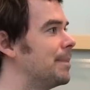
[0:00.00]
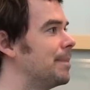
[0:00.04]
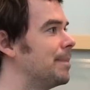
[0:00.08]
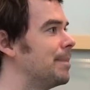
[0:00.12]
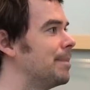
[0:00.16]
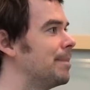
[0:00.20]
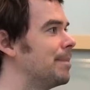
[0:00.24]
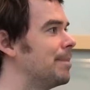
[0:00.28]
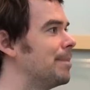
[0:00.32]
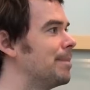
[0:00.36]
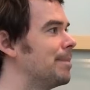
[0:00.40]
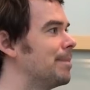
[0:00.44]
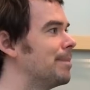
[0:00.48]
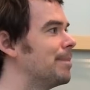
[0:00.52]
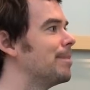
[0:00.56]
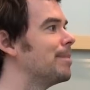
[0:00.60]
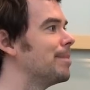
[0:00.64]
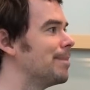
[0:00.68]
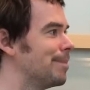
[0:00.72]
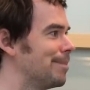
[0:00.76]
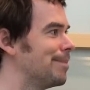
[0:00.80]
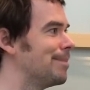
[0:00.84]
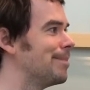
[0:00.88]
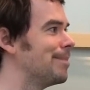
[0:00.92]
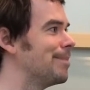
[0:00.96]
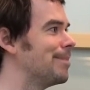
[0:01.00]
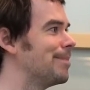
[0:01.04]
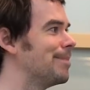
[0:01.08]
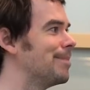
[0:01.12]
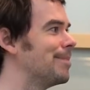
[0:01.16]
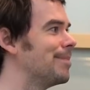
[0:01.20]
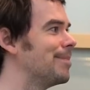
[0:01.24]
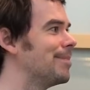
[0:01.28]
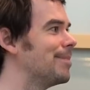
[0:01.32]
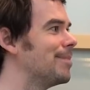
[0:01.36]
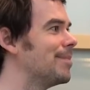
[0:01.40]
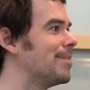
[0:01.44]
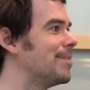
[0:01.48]

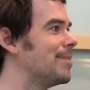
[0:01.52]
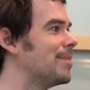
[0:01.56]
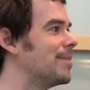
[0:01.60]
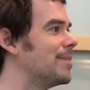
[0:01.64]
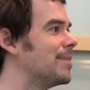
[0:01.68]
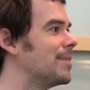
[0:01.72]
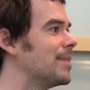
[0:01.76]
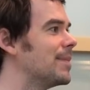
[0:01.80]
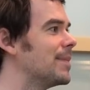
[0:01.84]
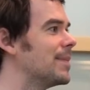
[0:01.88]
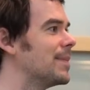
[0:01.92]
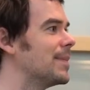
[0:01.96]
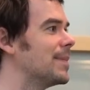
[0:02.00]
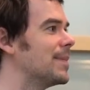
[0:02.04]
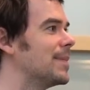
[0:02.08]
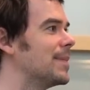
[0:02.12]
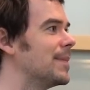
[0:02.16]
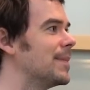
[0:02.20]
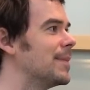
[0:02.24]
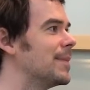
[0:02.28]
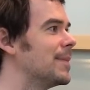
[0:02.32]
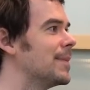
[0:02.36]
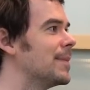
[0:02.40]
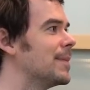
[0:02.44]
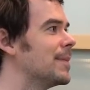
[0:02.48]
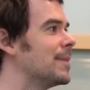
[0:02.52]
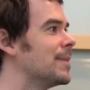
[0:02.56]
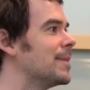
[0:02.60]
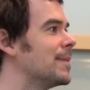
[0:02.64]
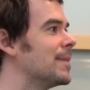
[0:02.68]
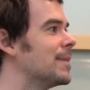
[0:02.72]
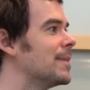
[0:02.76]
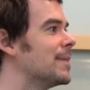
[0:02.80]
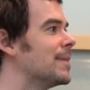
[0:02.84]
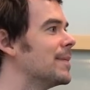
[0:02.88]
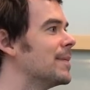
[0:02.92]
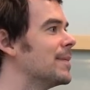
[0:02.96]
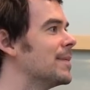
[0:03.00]

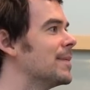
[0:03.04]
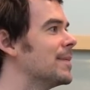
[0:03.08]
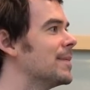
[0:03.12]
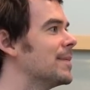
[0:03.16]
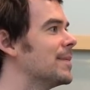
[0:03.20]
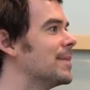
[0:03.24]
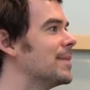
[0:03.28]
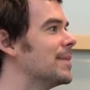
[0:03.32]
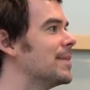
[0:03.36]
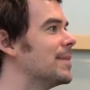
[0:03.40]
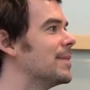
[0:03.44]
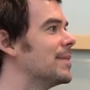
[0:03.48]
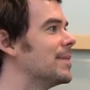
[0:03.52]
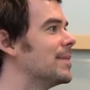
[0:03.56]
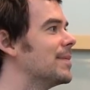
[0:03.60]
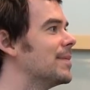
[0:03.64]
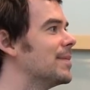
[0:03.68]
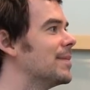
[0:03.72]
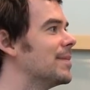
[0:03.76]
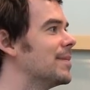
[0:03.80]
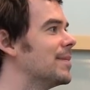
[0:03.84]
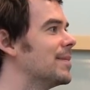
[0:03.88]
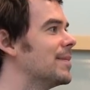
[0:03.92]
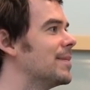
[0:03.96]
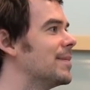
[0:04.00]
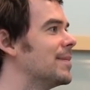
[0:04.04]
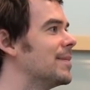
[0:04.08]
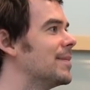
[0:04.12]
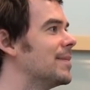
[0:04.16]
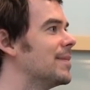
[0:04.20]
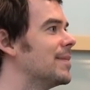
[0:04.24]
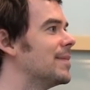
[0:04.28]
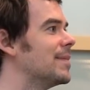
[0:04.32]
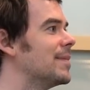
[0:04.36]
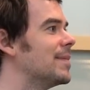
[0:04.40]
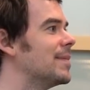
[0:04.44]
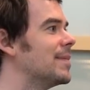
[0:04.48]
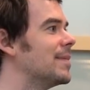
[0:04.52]

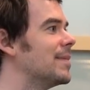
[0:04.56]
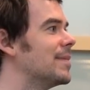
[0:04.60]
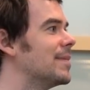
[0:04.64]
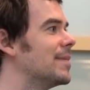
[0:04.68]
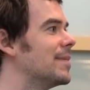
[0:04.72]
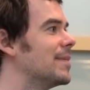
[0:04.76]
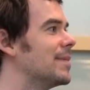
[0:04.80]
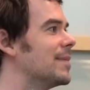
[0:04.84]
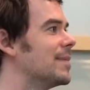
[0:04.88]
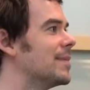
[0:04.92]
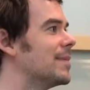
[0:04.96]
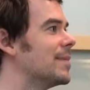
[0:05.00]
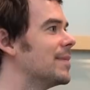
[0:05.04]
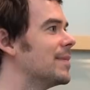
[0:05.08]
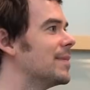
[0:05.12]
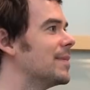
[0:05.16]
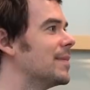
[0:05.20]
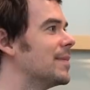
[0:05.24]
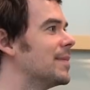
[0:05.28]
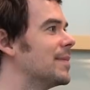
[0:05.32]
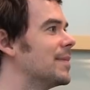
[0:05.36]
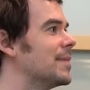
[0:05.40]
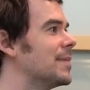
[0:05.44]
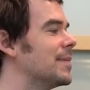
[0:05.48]
(not speaking)